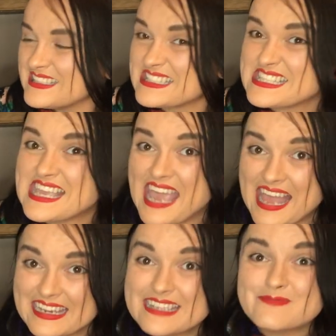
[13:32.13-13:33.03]
It's
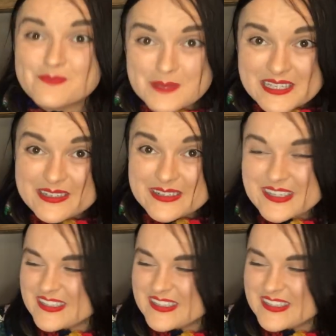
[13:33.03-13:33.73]
getting bigger.